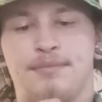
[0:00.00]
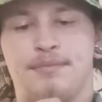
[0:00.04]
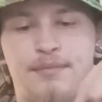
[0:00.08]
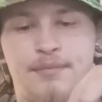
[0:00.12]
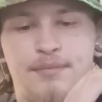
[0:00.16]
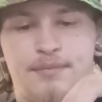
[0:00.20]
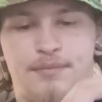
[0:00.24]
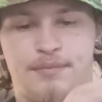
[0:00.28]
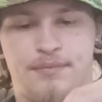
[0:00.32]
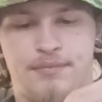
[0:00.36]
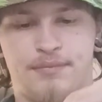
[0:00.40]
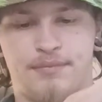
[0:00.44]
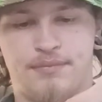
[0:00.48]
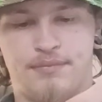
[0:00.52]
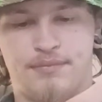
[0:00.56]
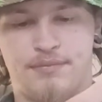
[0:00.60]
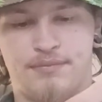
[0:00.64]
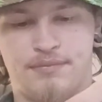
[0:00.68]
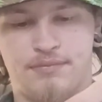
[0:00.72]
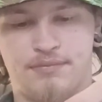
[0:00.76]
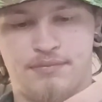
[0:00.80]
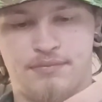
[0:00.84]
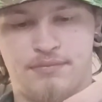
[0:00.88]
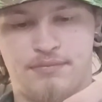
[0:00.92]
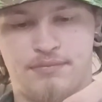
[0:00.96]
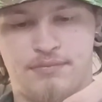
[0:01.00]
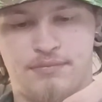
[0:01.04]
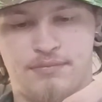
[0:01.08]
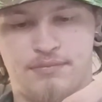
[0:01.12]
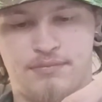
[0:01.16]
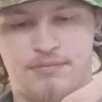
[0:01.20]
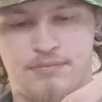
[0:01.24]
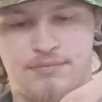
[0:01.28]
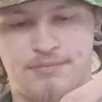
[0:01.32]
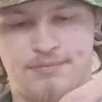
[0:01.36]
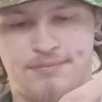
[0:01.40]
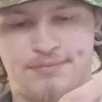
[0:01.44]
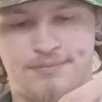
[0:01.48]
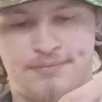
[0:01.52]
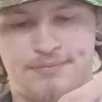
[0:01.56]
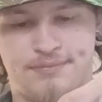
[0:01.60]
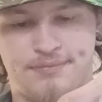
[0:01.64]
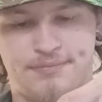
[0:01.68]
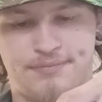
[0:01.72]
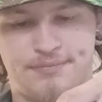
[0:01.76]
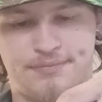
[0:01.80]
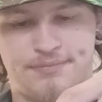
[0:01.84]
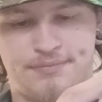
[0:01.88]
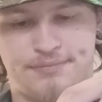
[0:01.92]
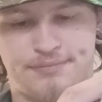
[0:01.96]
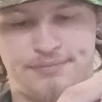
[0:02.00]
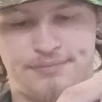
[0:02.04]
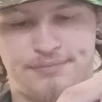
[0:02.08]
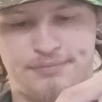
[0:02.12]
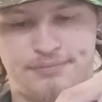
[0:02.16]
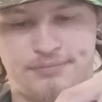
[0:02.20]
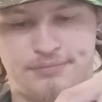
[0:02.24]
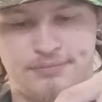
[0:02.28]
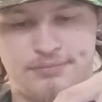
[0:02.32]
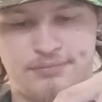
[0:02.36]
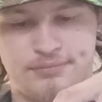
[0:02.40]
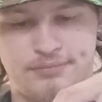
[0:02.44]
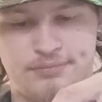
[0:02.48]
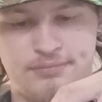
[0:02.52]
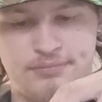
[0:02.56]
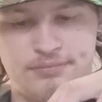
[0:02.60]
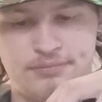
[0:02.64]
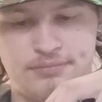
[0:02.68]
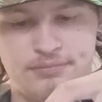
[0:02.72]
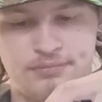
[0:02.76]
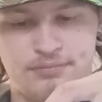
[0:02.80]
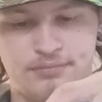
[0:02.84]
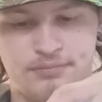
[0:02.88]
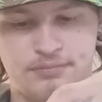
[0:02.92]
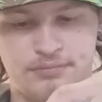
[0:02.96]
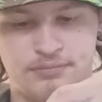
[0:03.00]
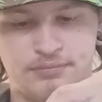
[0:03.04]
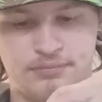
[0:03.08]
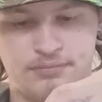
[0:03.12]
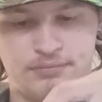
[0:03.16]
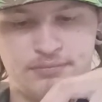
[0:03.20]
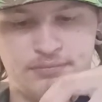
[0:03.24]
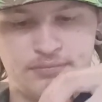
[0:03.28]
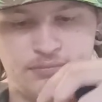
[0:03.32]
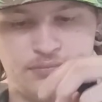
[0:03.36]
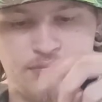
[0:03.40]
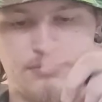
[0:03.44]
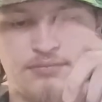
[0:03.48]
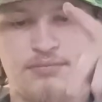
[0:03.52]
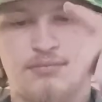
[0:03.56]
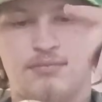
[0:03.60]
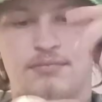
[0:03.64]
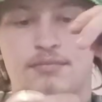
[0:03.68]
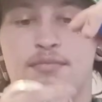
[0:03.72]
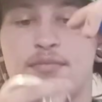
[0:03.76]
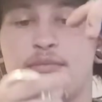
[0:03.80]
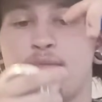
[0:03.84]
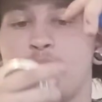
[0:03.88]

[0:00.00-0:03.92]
(no one is talking)